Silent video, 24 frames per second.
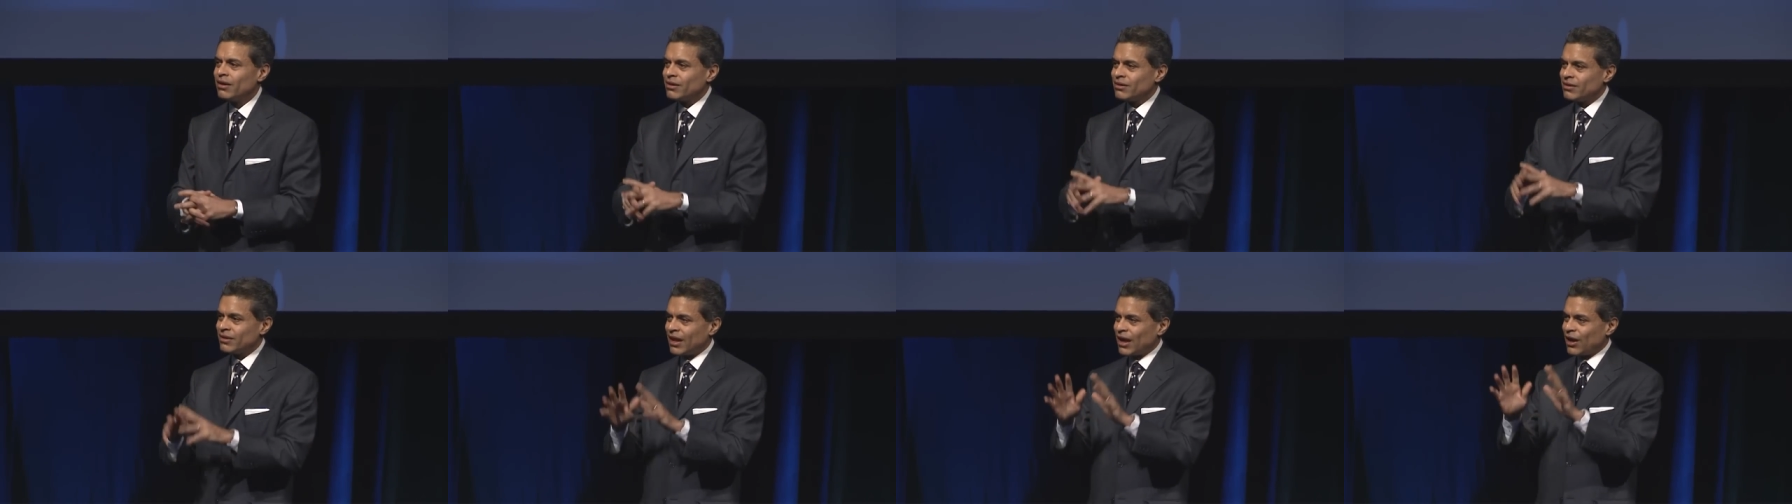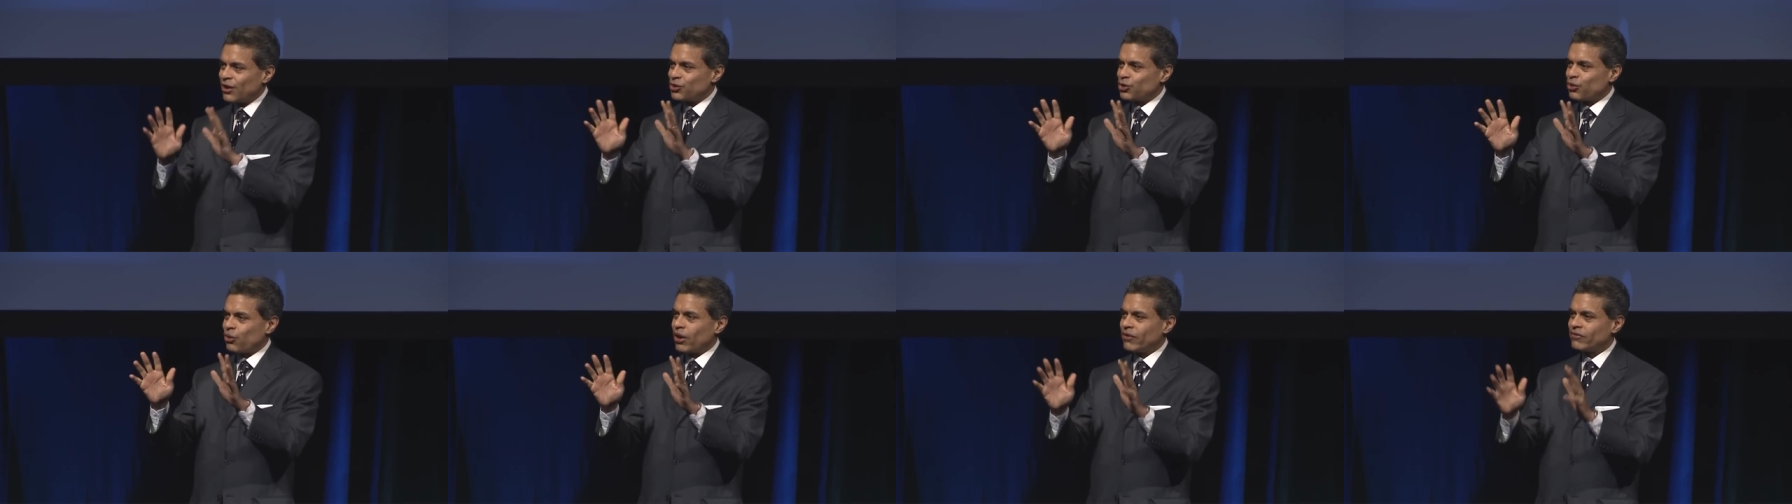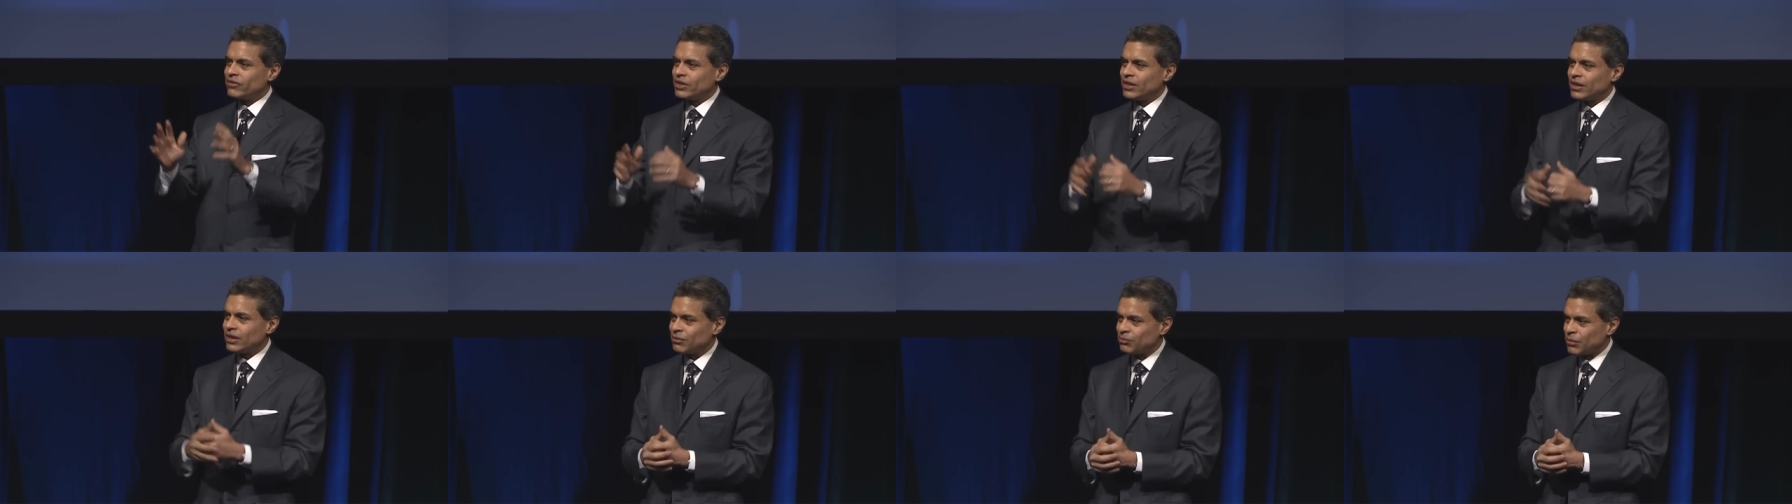now you have
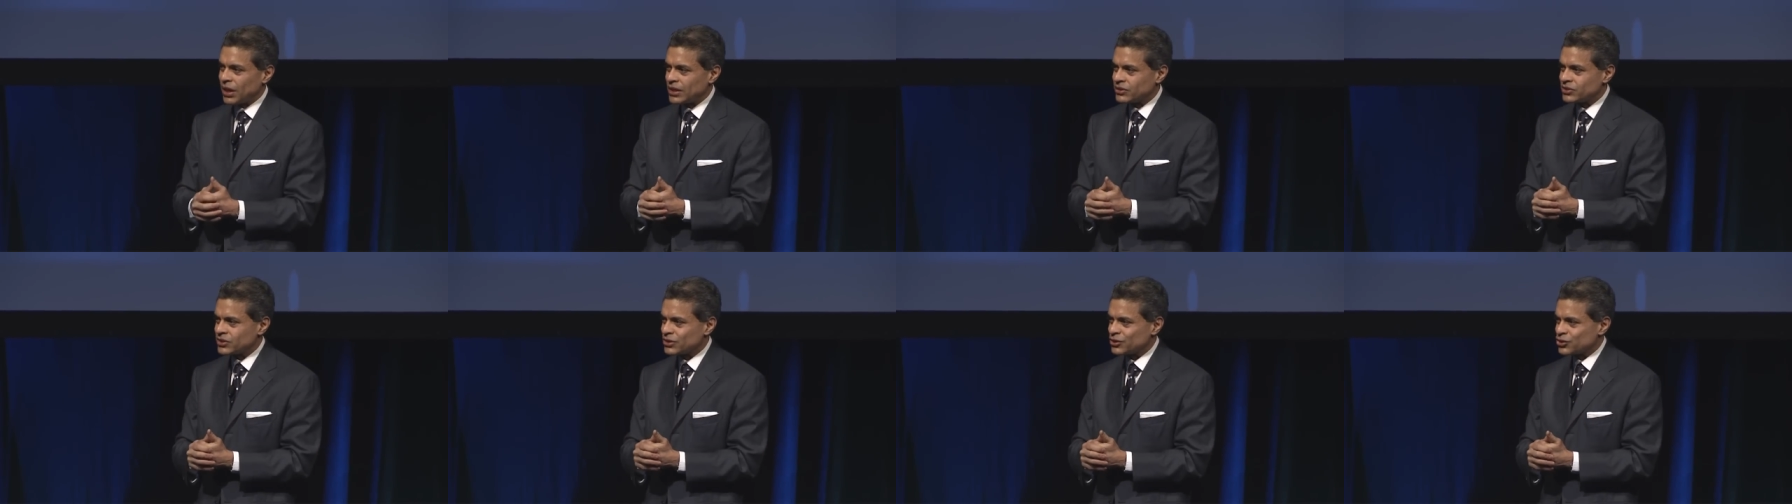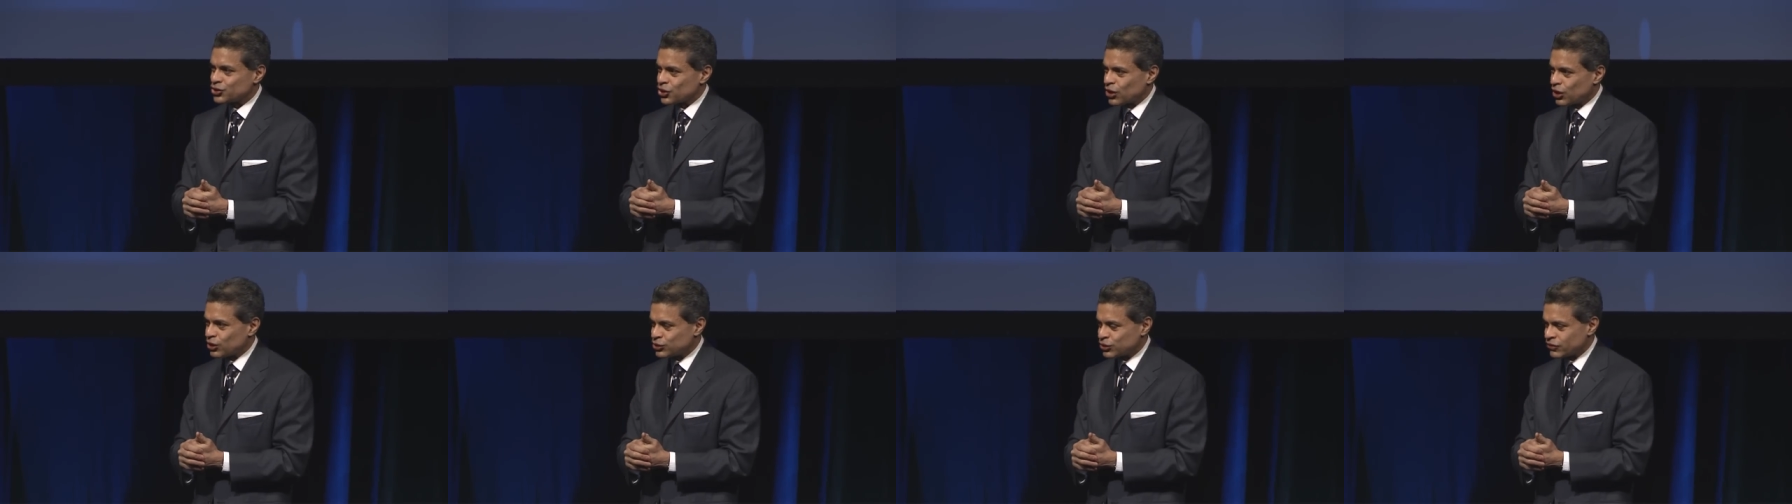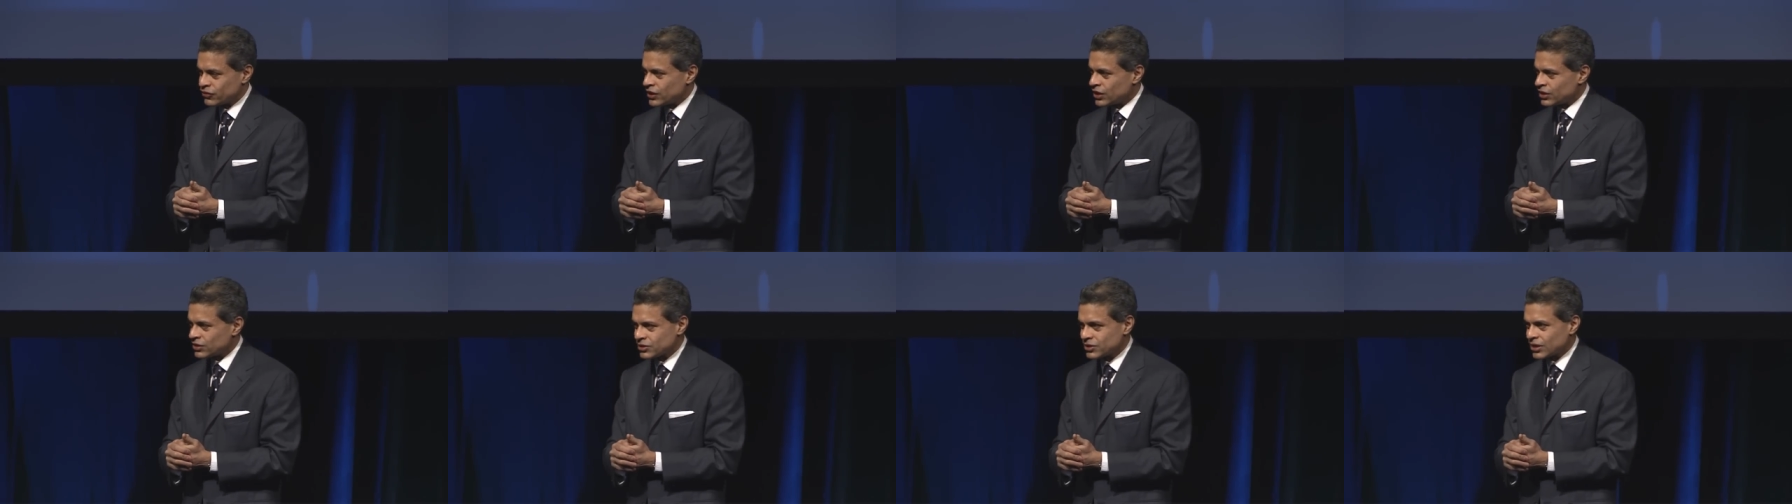the inmates in charge of
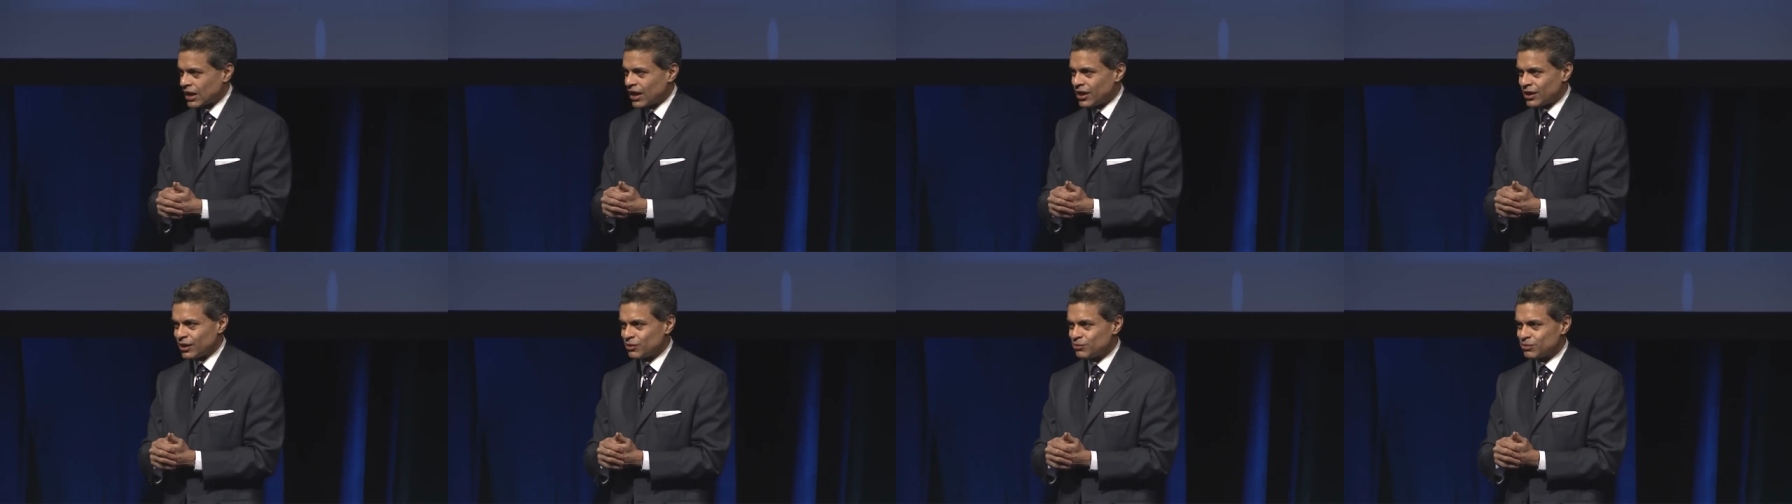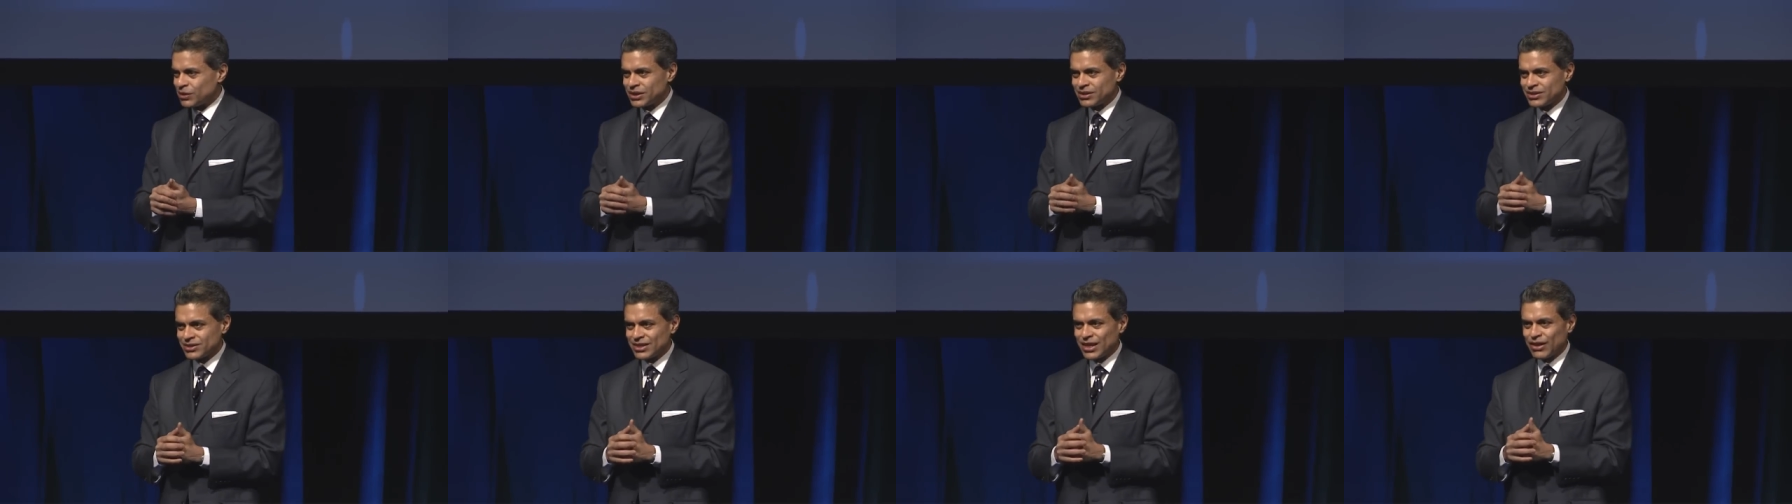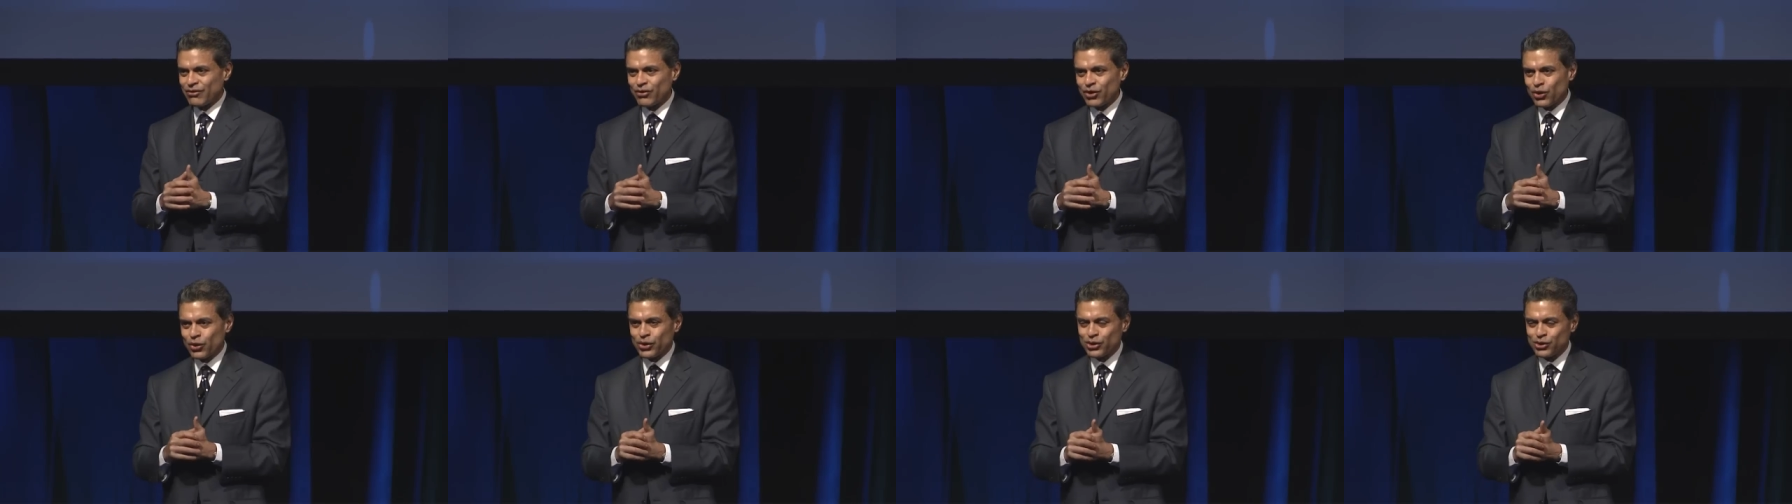the asylum, it is
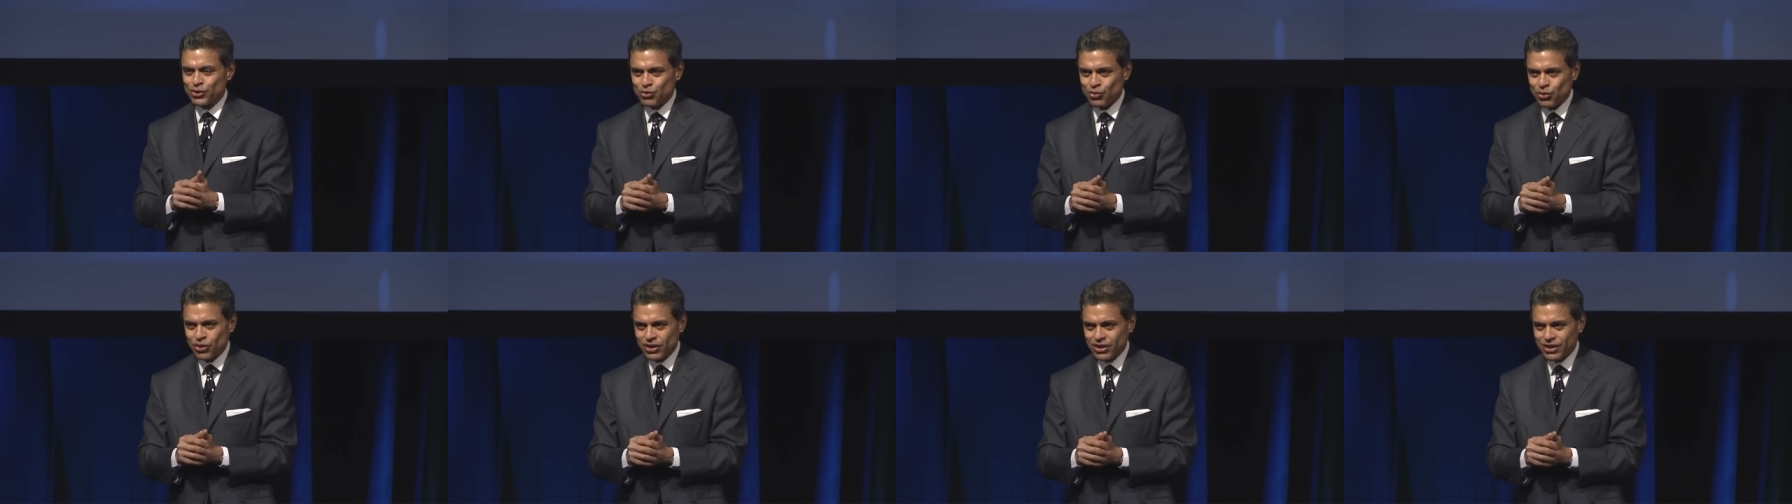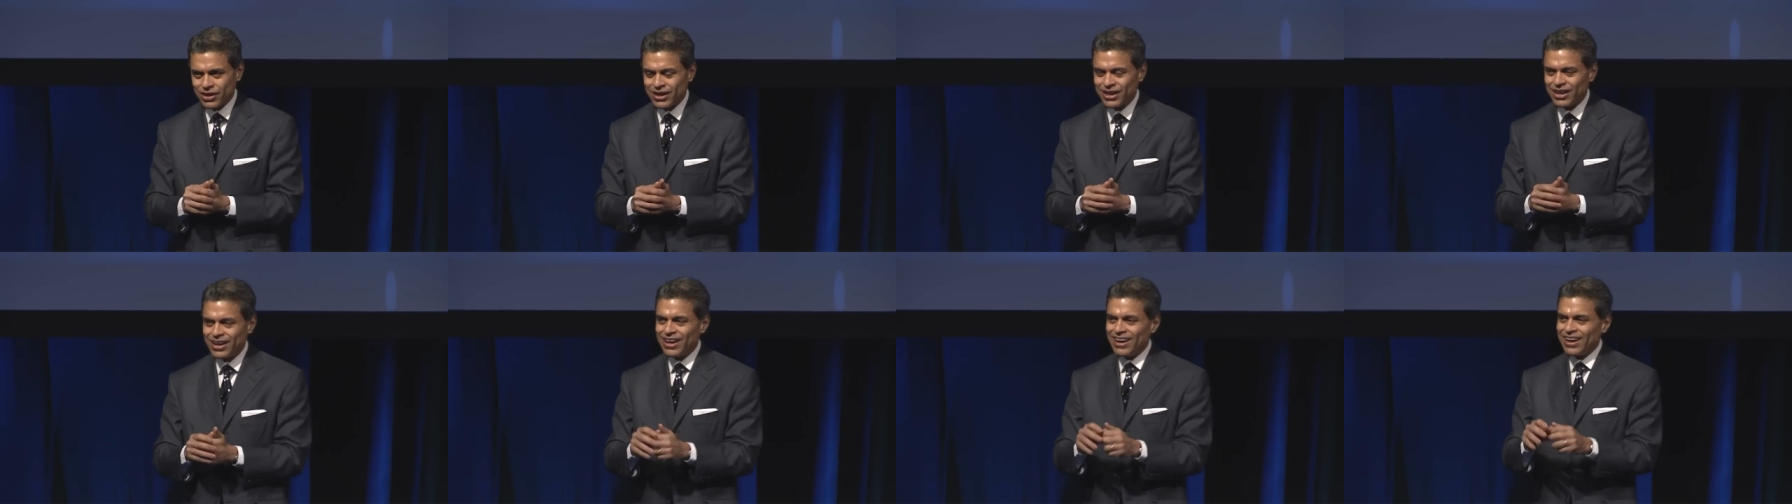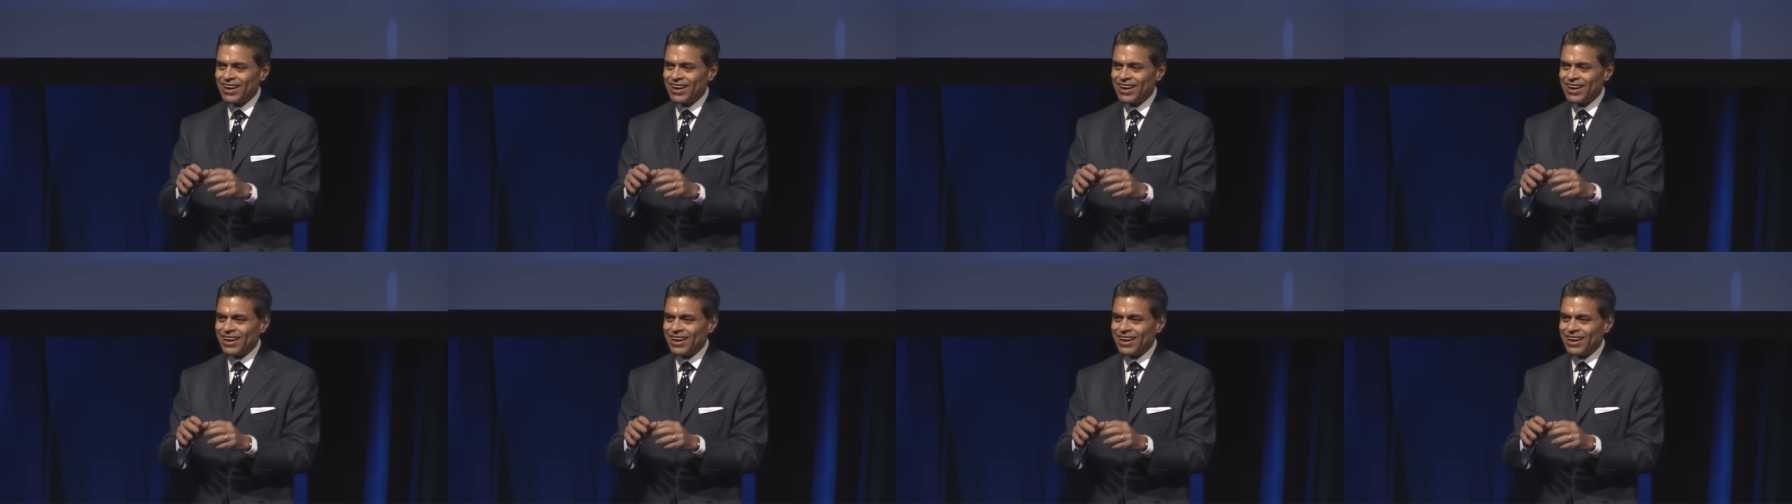never going to work.